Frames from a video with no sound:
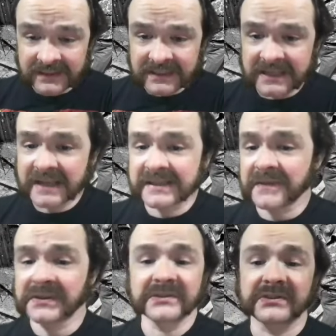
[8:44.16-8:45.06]
It has
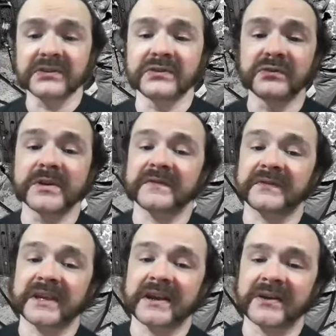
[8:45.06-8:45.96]
nothing to do with
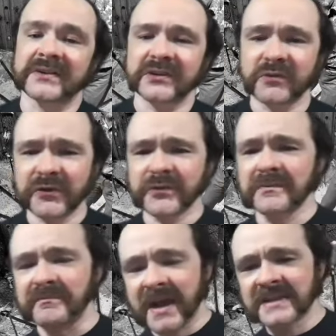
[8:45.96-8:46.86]
their quote-unquote
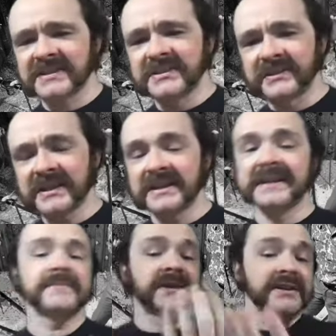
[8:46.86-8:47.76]

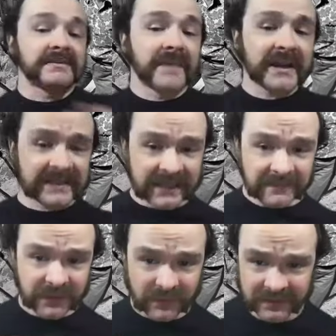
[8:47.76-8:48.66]
masculinity, because mice have
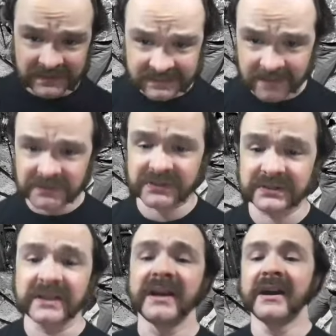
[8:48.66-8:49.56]
no
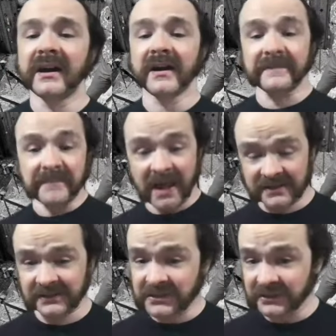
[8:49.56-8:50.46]
conception of
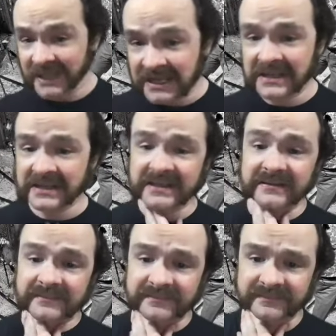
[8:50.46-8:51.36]
masculinity.
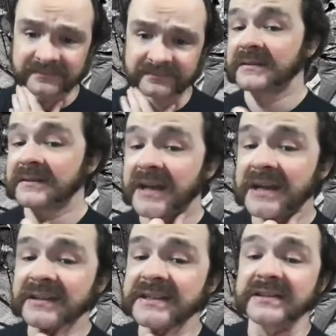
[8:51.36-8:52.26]

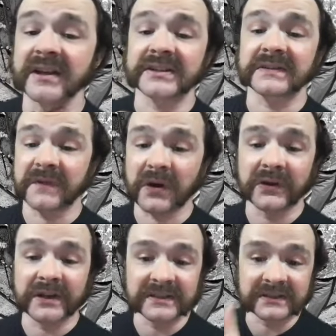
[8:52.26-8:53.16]
At least not as far
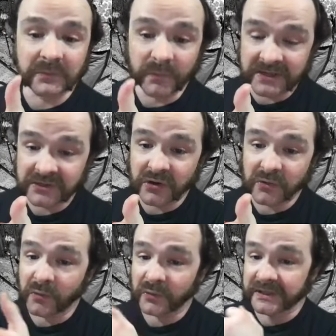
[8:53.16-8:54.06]
as we know
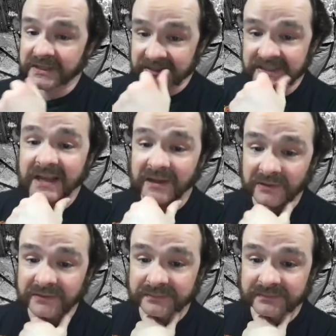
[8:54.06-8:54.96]
or can tell.